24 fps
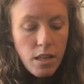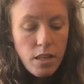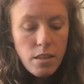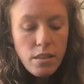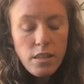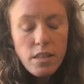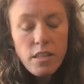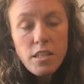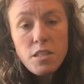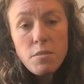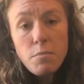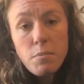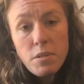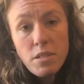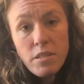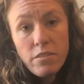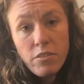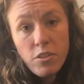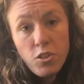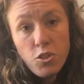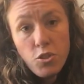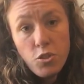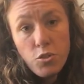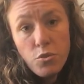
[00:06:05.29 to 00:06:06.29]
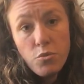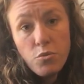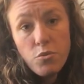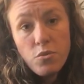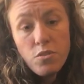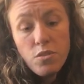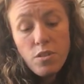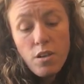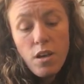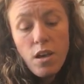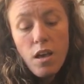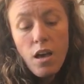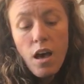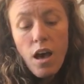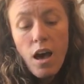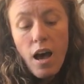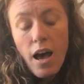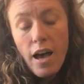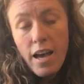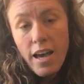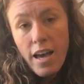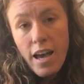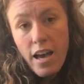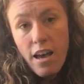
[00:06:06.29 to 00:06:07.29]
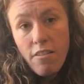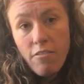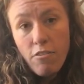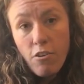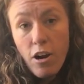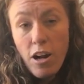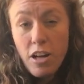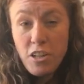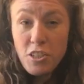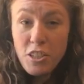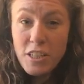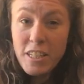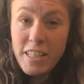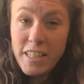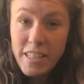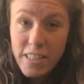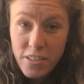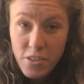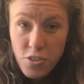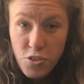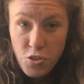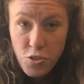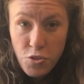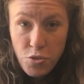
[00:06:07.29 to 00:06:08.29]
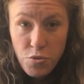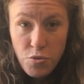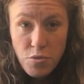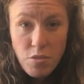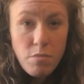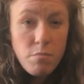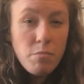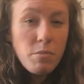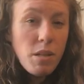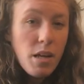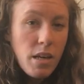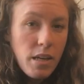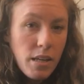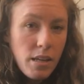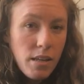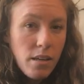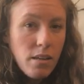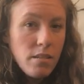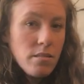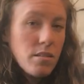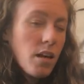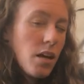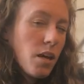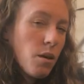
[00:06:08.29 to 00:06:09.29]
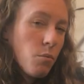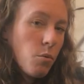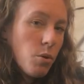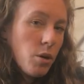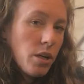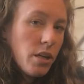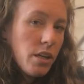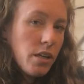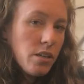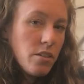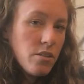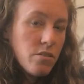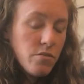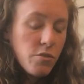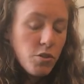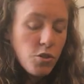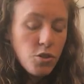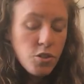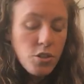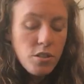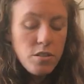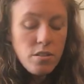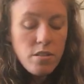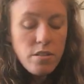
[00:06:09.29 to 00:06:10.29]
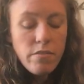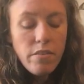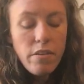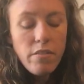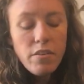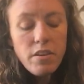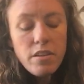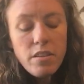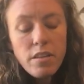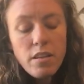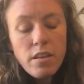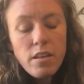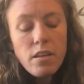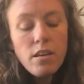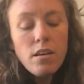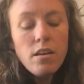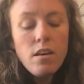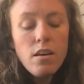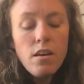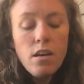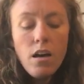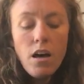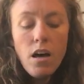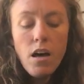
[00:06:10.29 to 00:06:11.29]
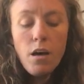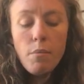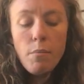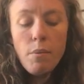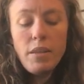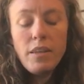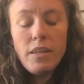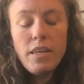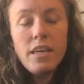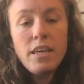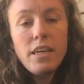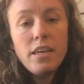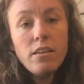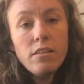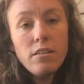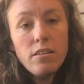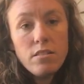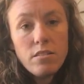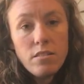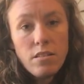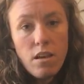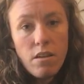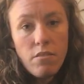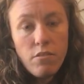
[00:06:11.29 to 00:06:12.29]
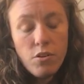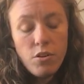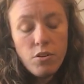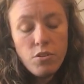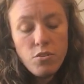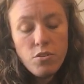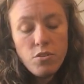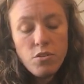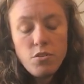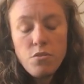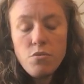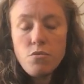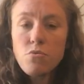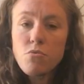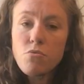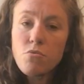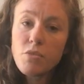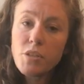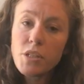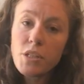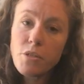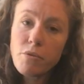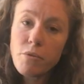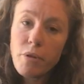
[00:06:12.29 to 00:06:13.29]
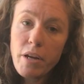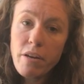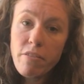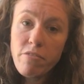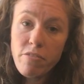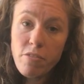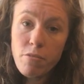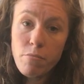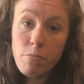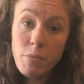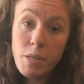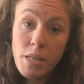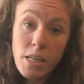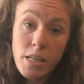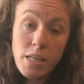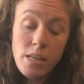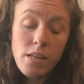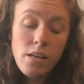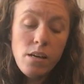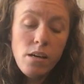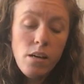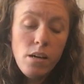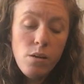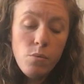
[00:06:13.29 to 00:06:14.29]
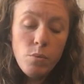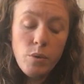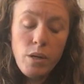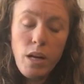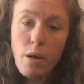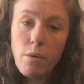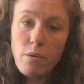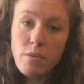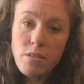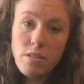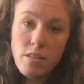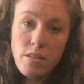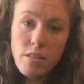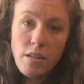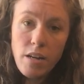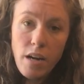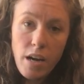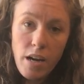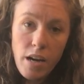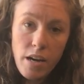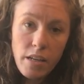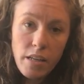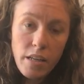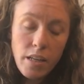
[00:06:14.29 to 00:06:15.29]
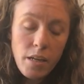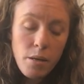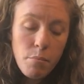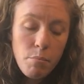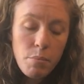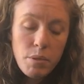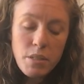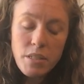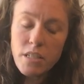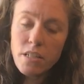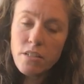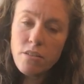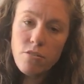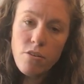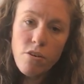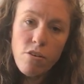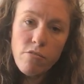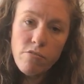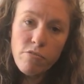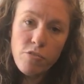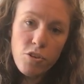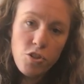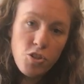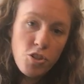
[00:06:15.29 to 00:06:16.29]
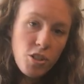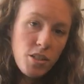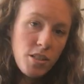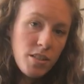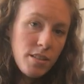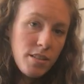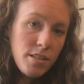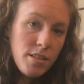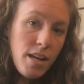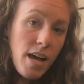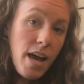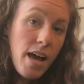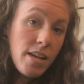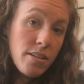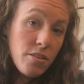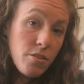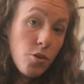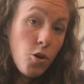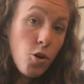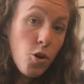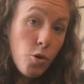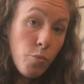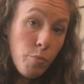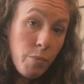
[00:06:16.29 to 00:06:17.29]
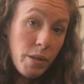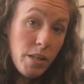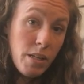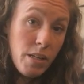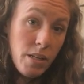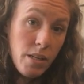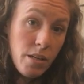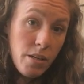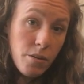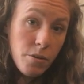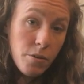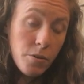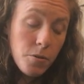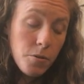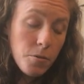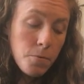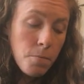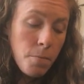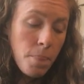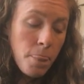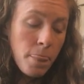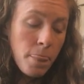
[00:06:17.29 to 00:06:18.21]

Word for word: These specific shoes I have are actually kids' shoes. I'm lucky because I can wear kids' versions of everything. Um, and the heel is covered. So this was really great for me when I was sea kayaking, but the adult version has an open heel.